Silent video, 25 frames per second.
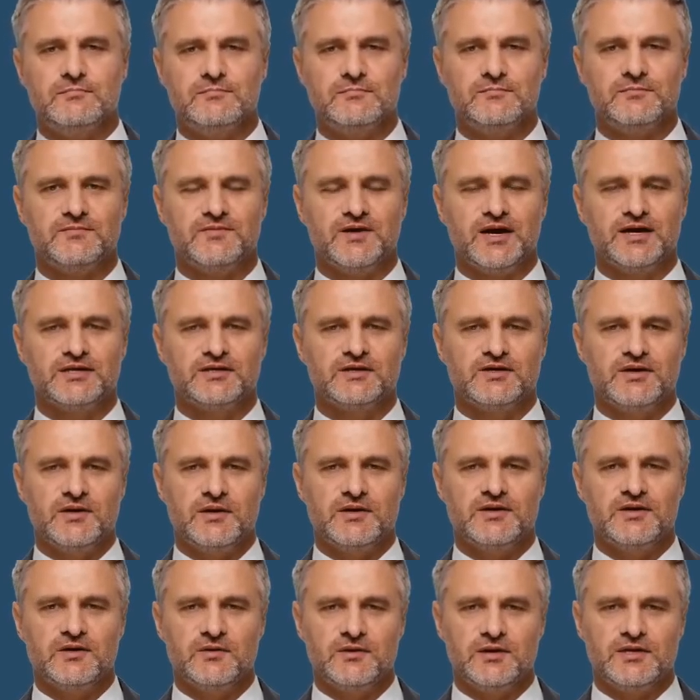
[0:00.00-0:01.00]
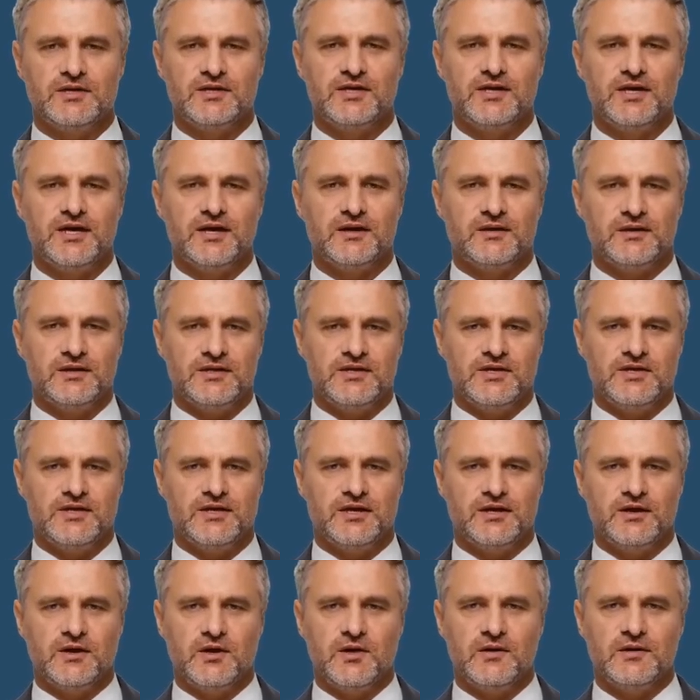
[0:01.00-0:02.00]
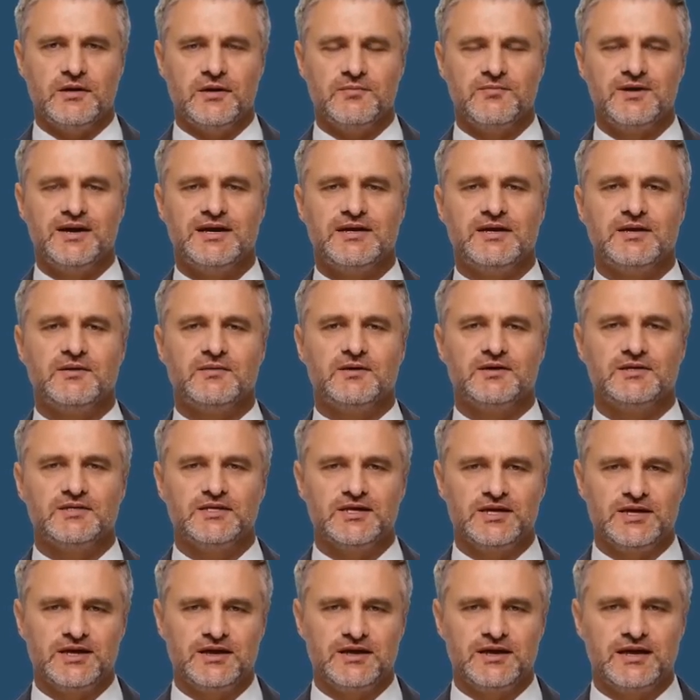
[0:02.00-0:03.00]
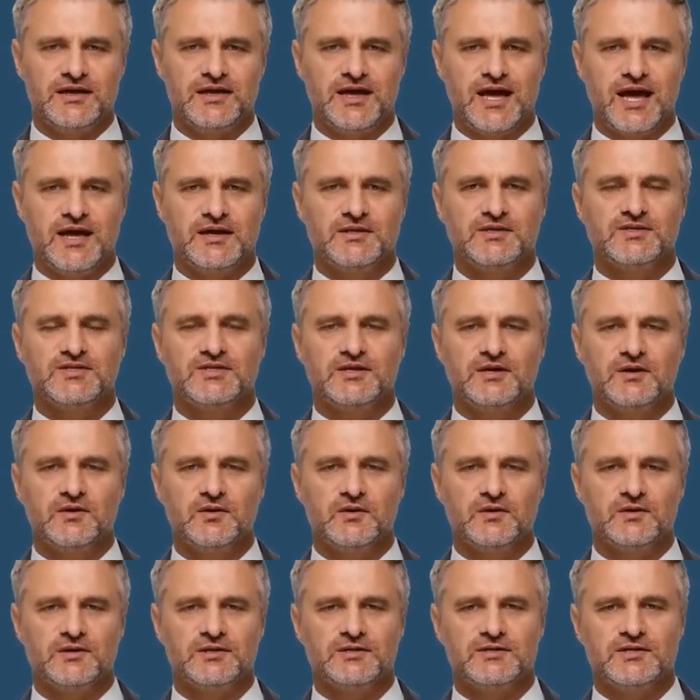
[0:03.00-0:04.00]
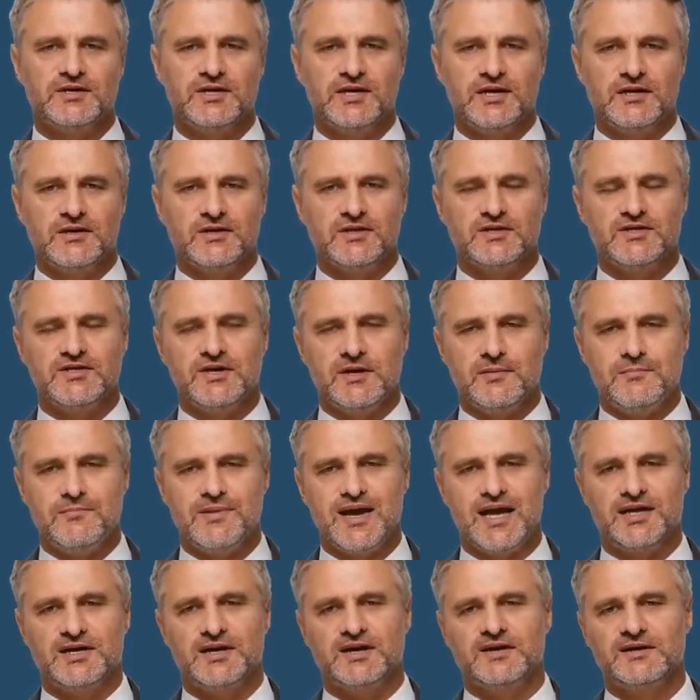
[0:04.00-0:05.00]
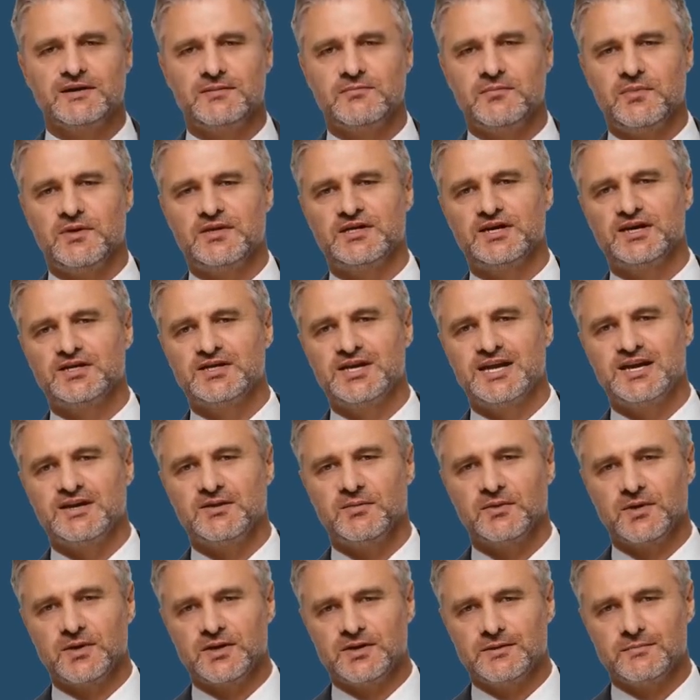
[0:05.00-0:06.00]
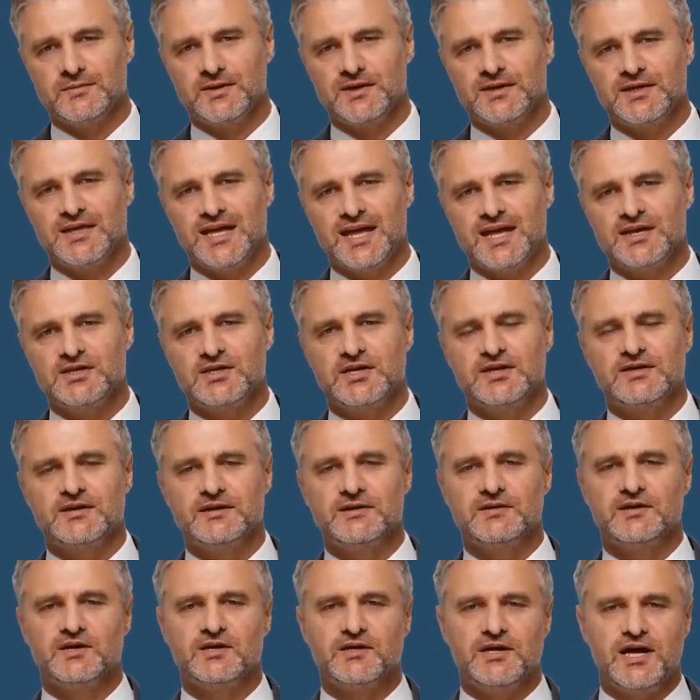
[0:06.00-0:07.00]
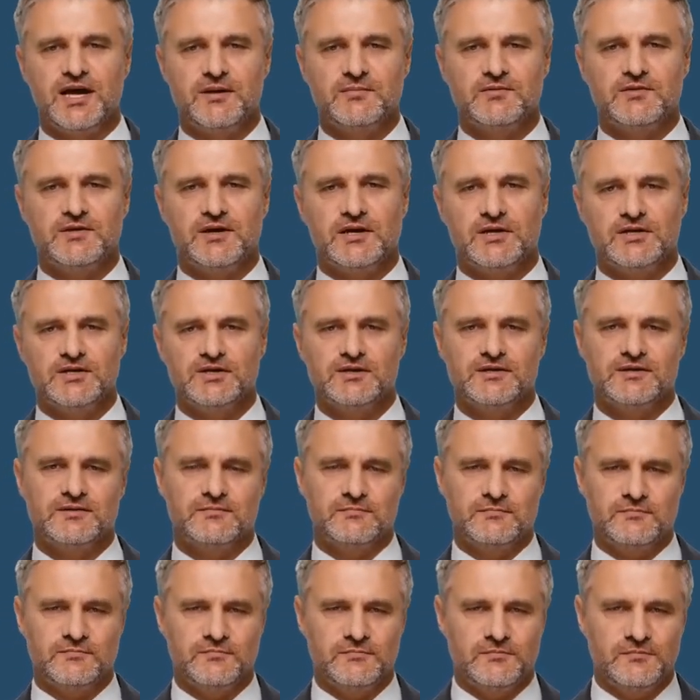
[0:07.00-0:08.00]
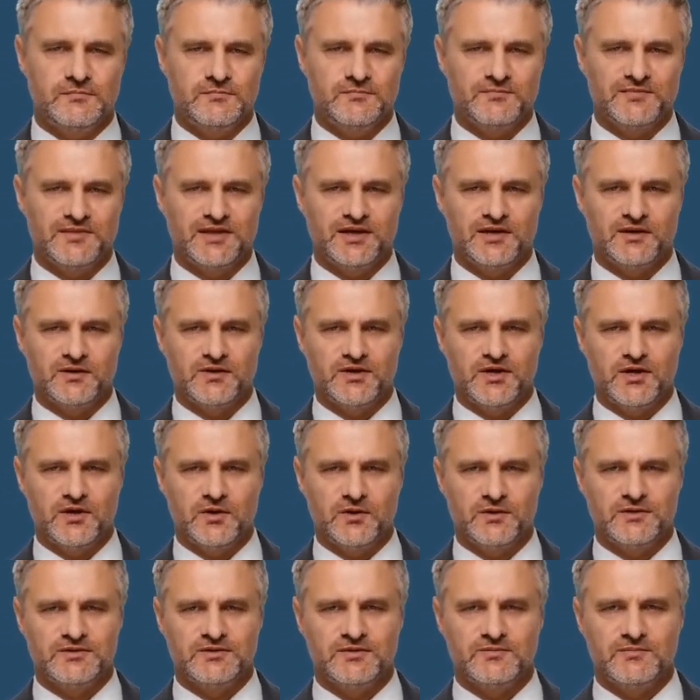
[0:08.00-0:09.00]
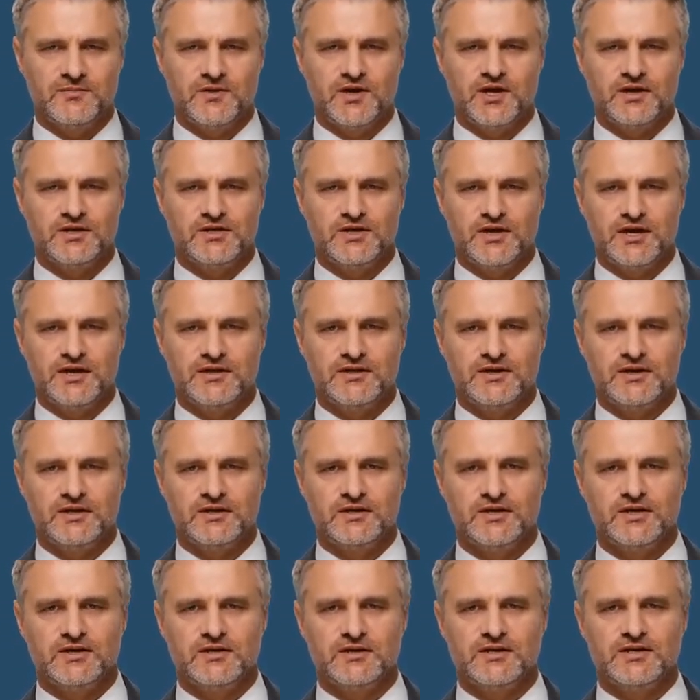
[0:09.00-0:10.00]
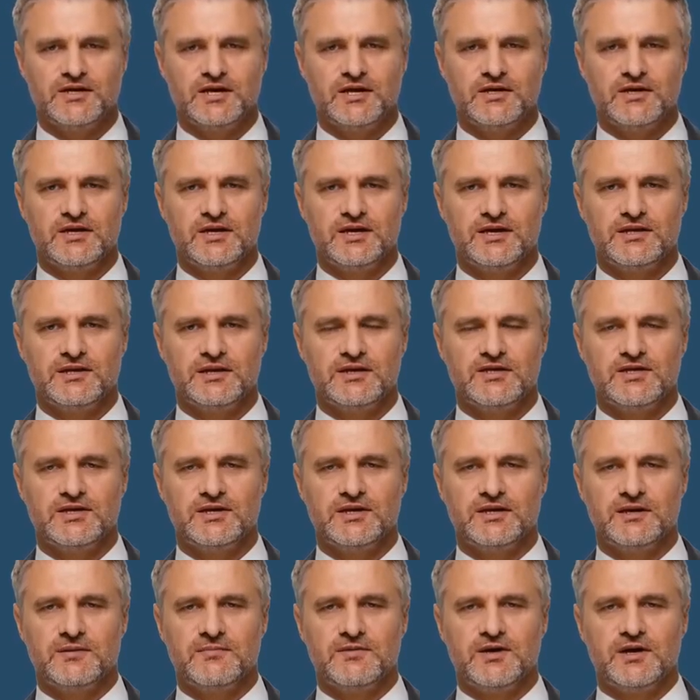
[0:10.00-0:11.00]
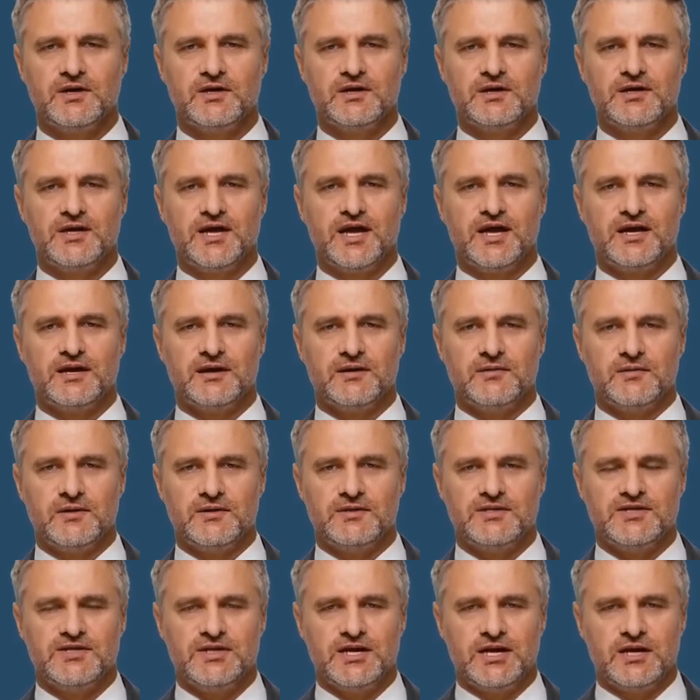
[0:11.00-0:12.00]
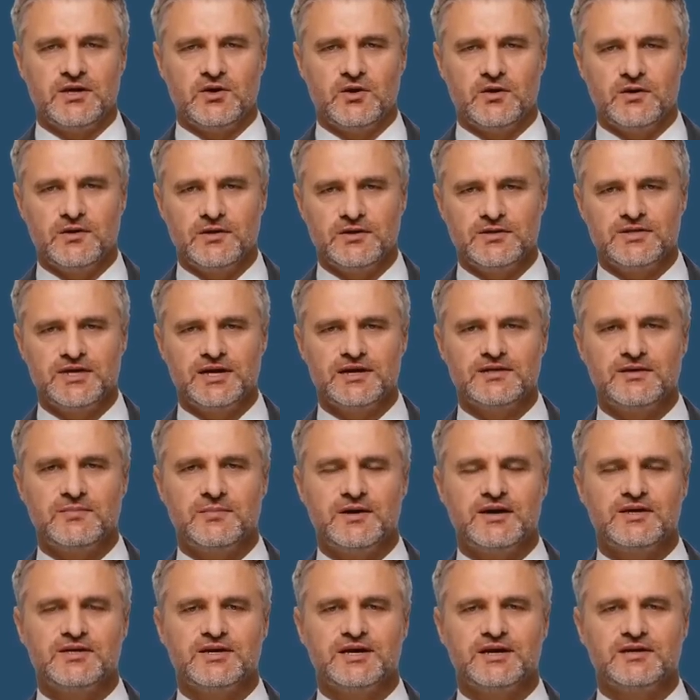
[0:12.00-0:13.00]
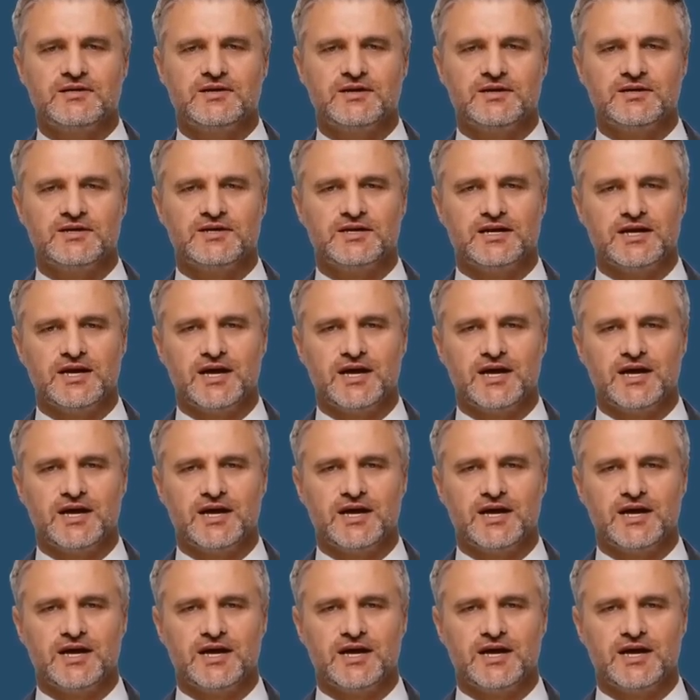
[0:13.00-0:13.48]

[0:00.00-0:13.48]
Managers who excel in stakeholder management enhance their organization's capacity for successful communication and collaboration. They ensure that projects and strategic initiatives are aligned with stakeholders' expectations